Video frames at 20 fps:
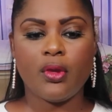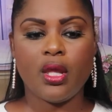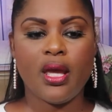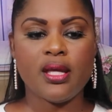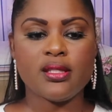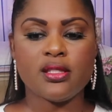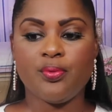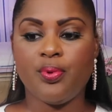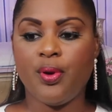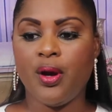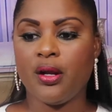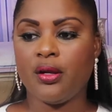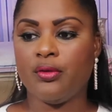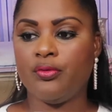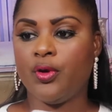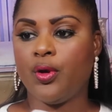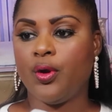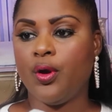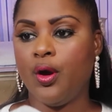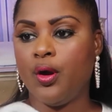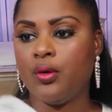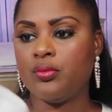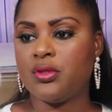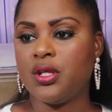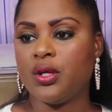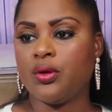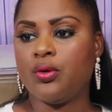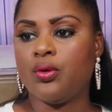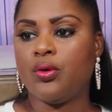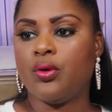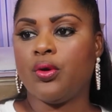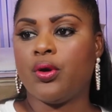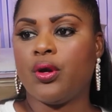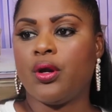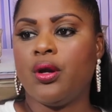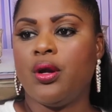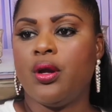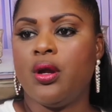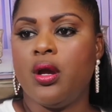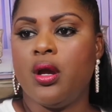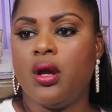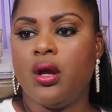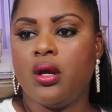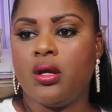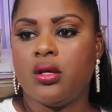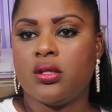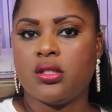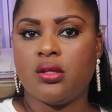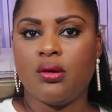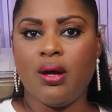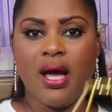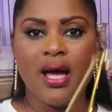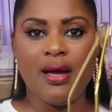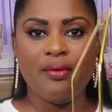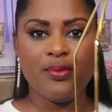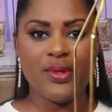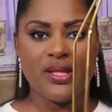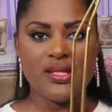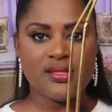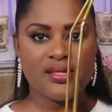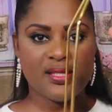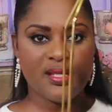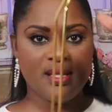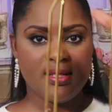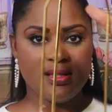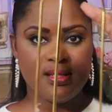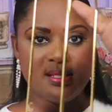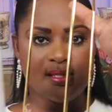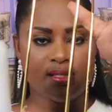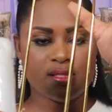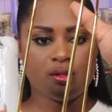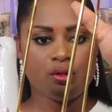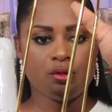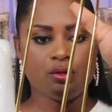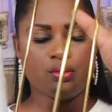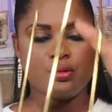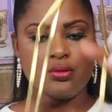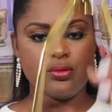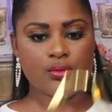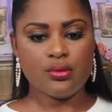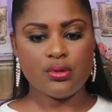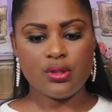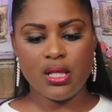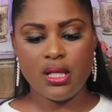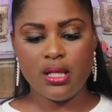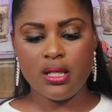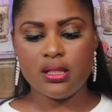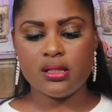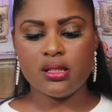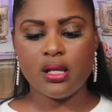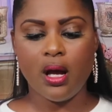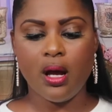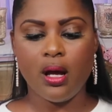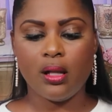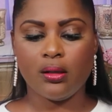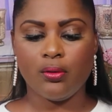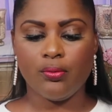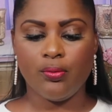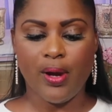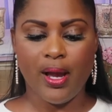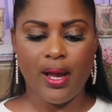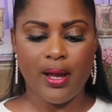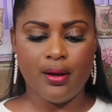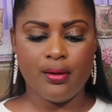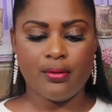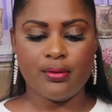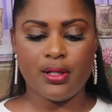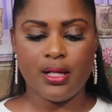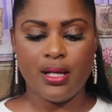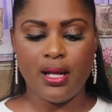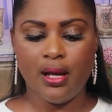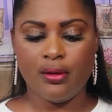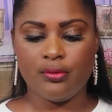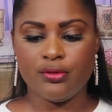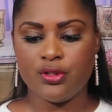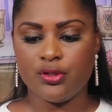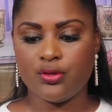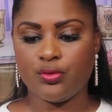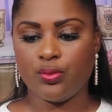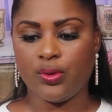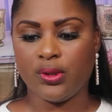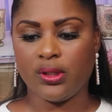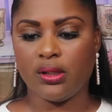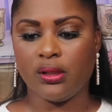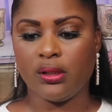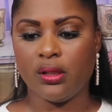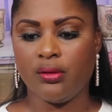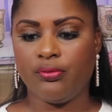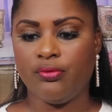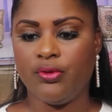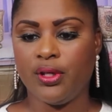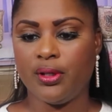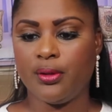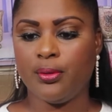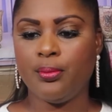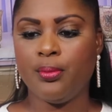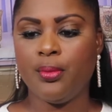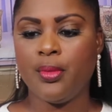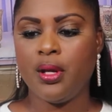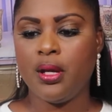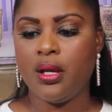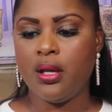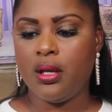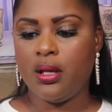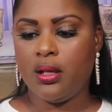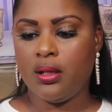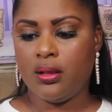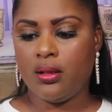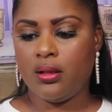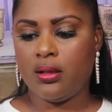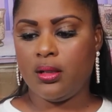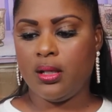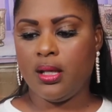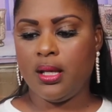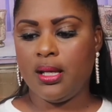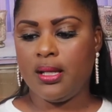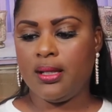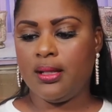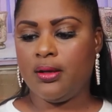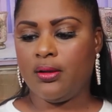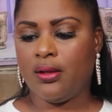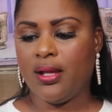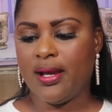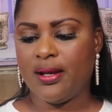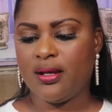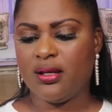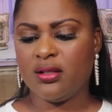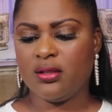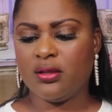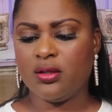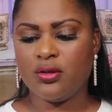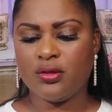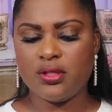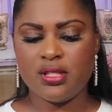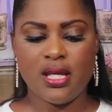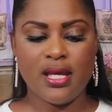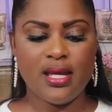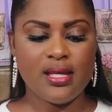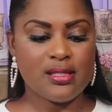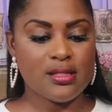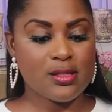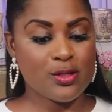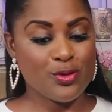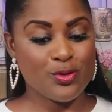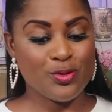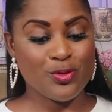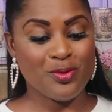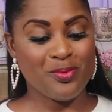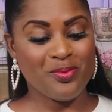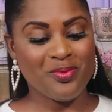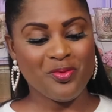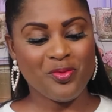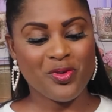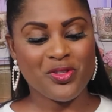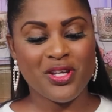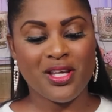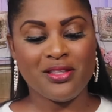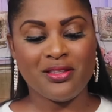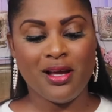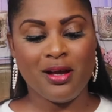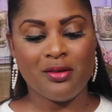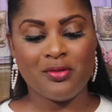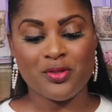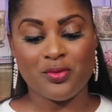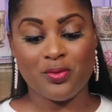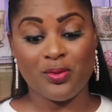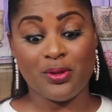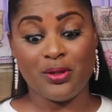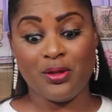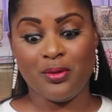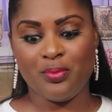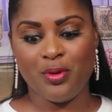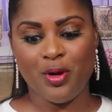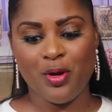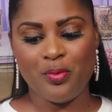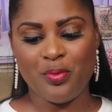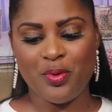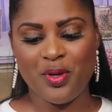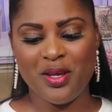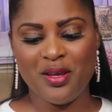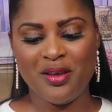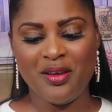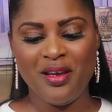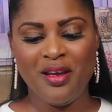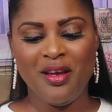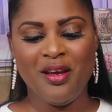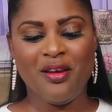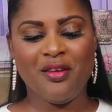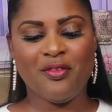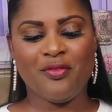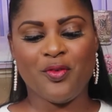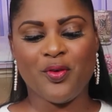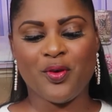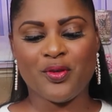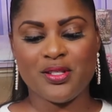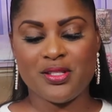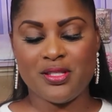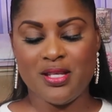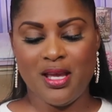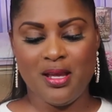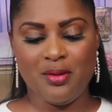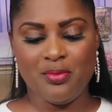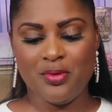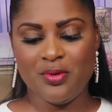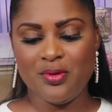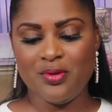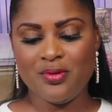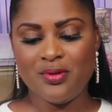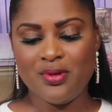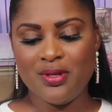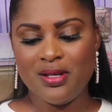as a part of your home decor. So I've been seeing these little things all around, and I just really love them. And they're like a little test tube, which I thought was really appropriate for the table